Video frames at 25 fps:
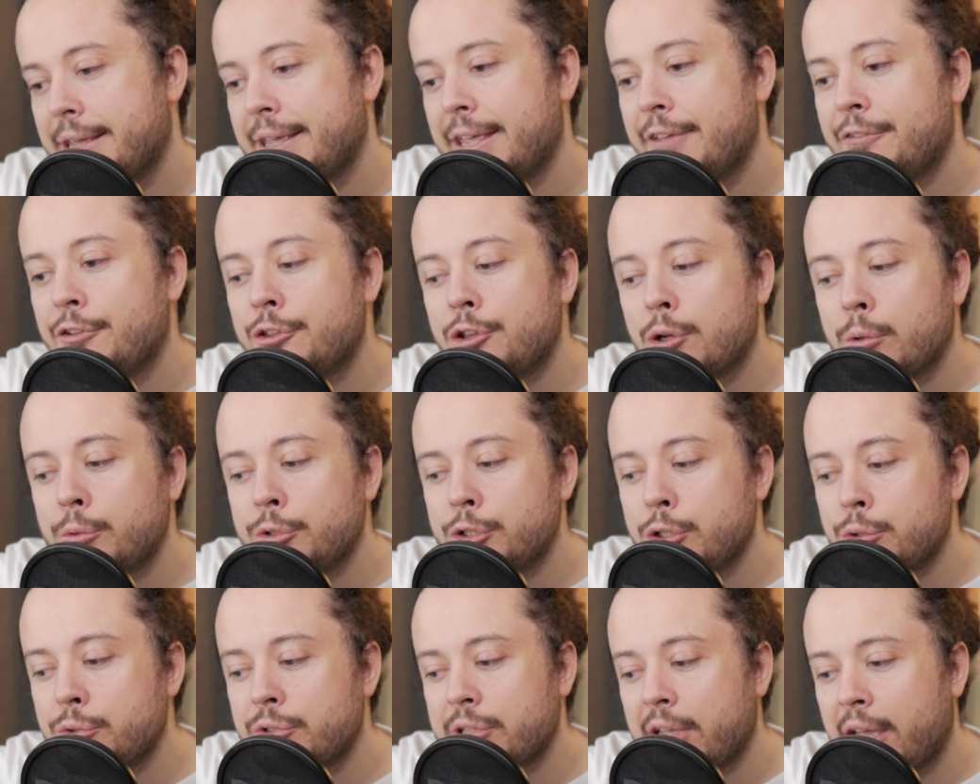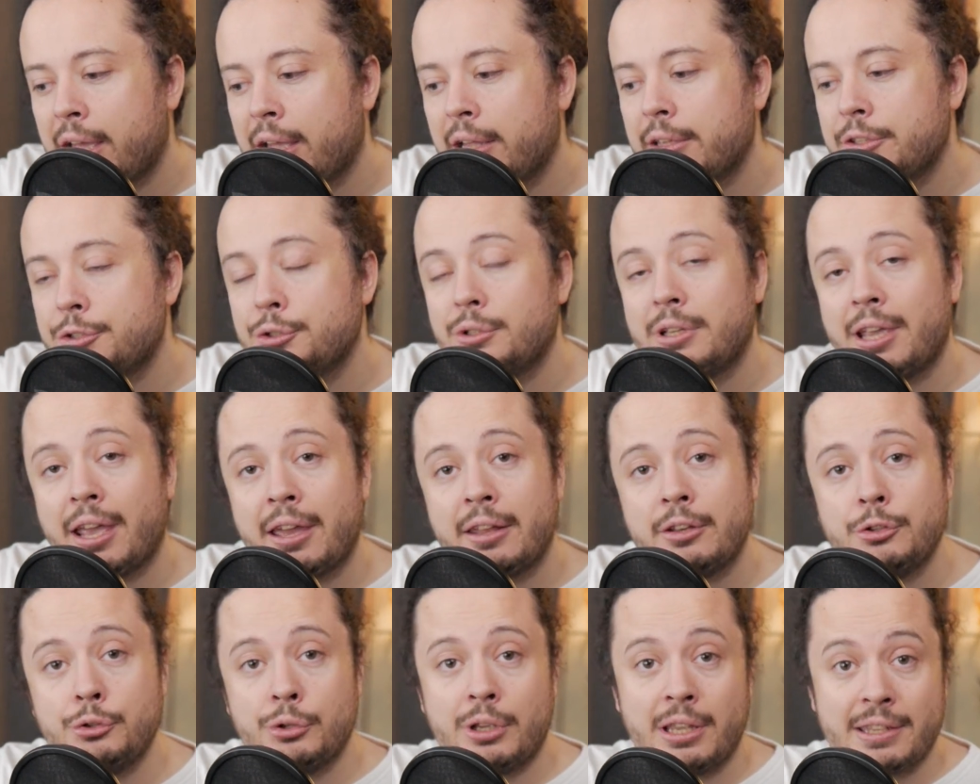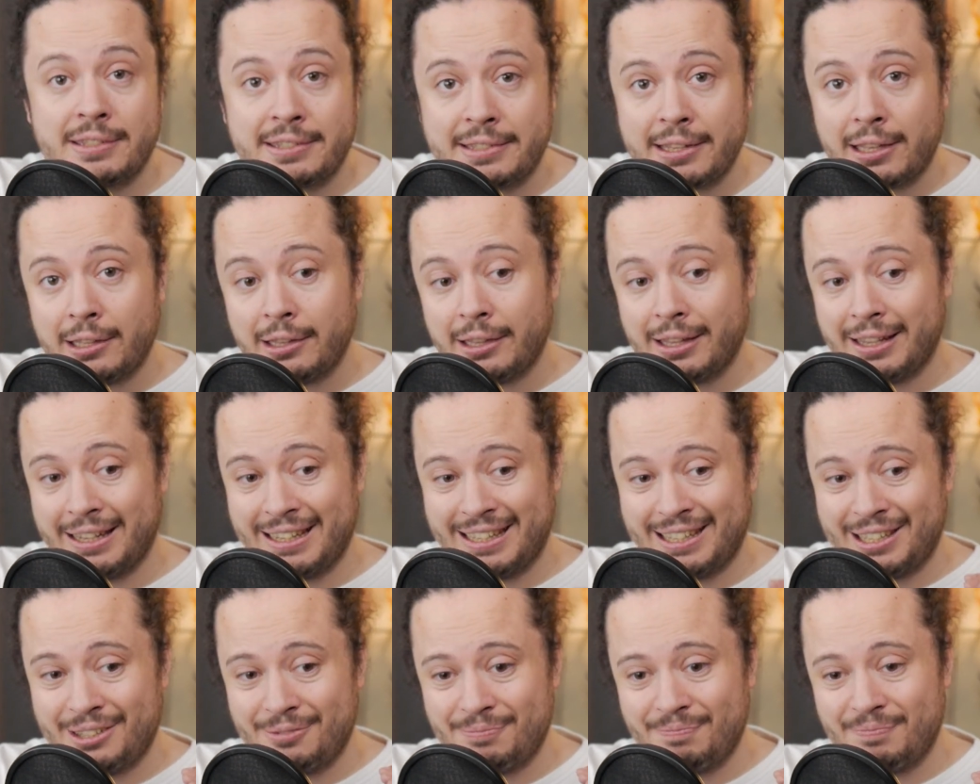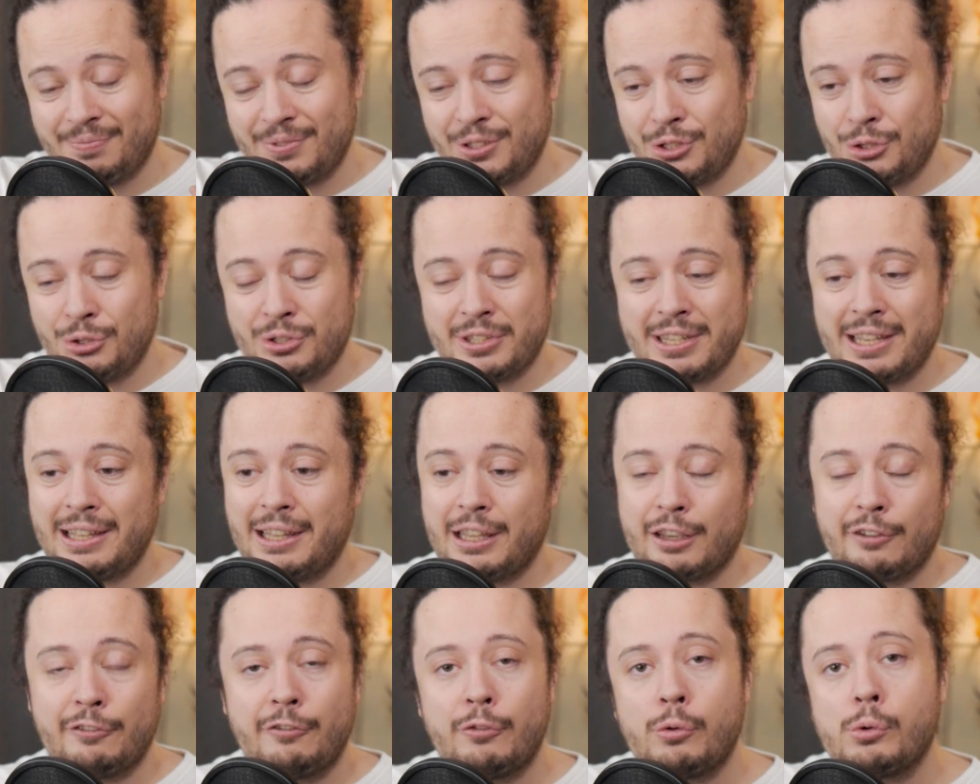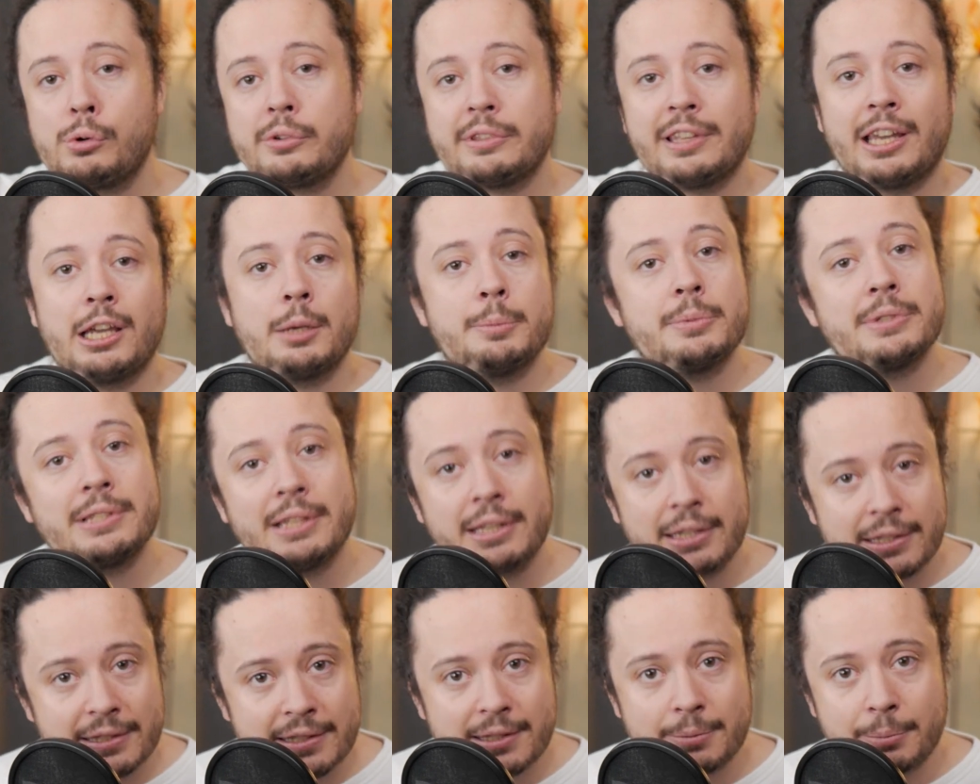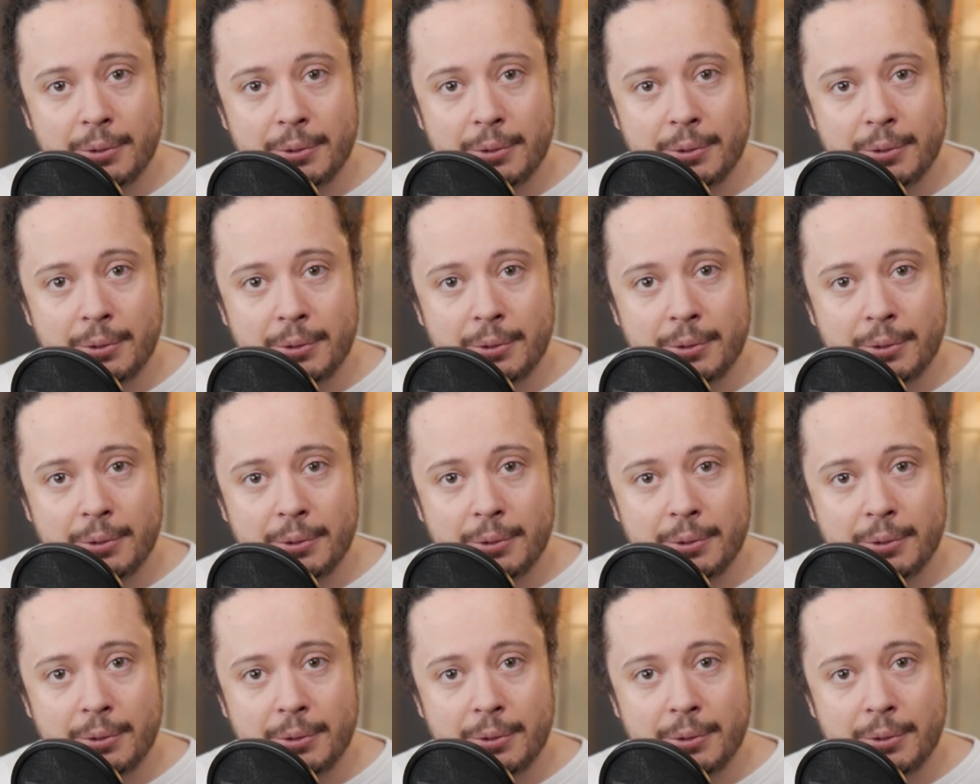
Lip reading: If you don't use ads, you can sell like 4 times less